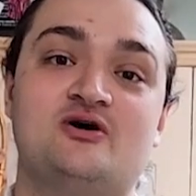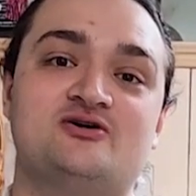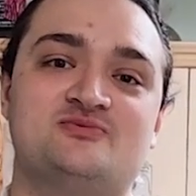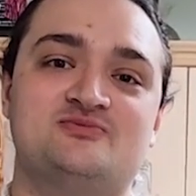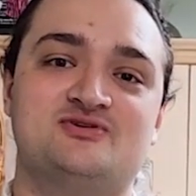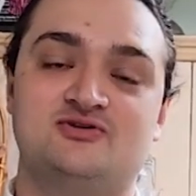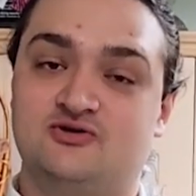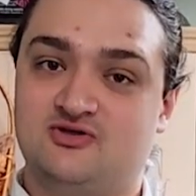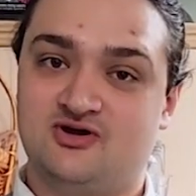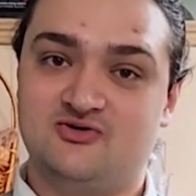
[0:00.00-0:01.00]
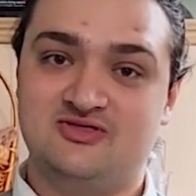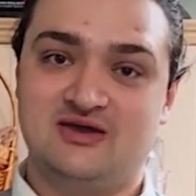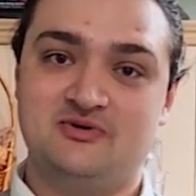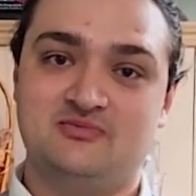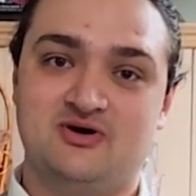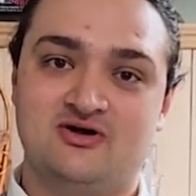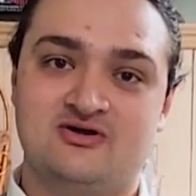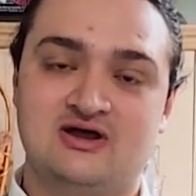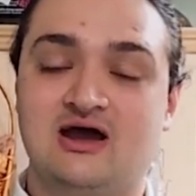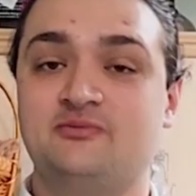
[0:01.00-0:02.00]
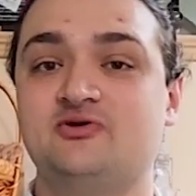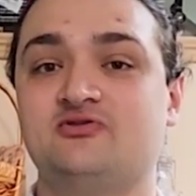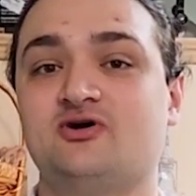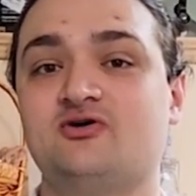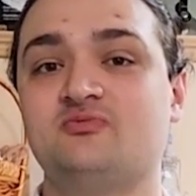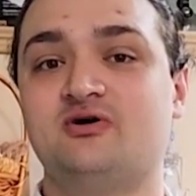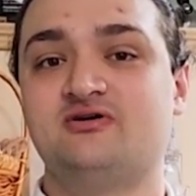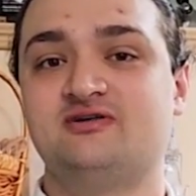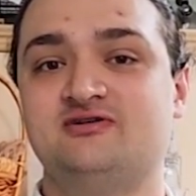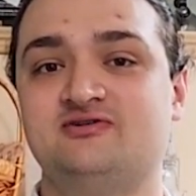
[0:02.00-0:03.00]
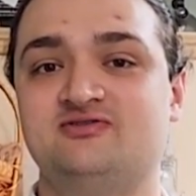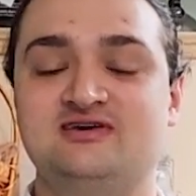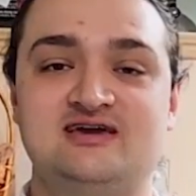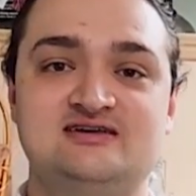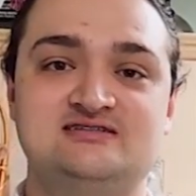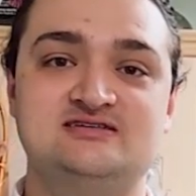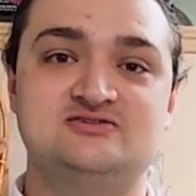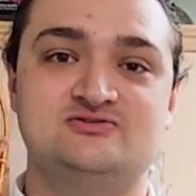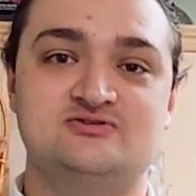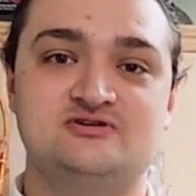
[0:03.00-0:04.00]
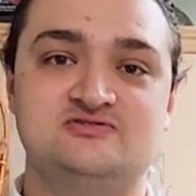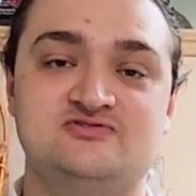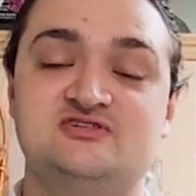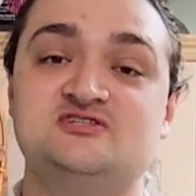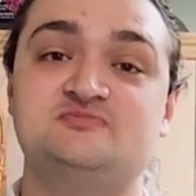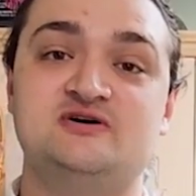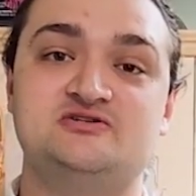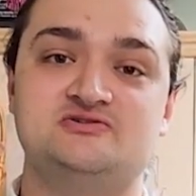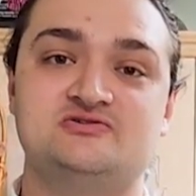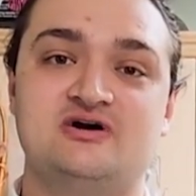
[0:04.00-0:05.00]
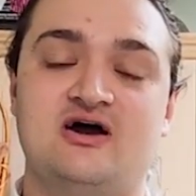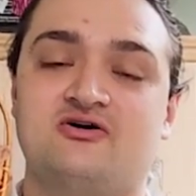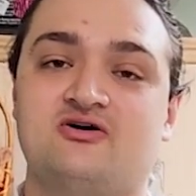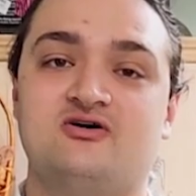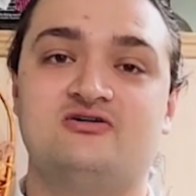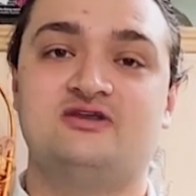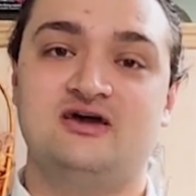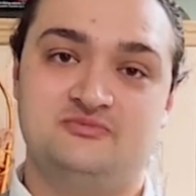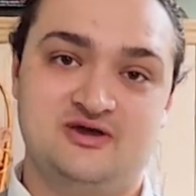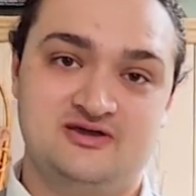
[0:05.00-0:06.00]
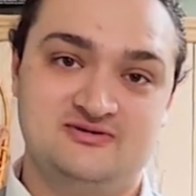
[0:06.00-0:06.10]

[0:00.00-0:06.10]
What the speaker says: Welcome to the Otakutainment Bar. I'm your otaku bartender, the AC Stories, for this special, Alcohol and Anime.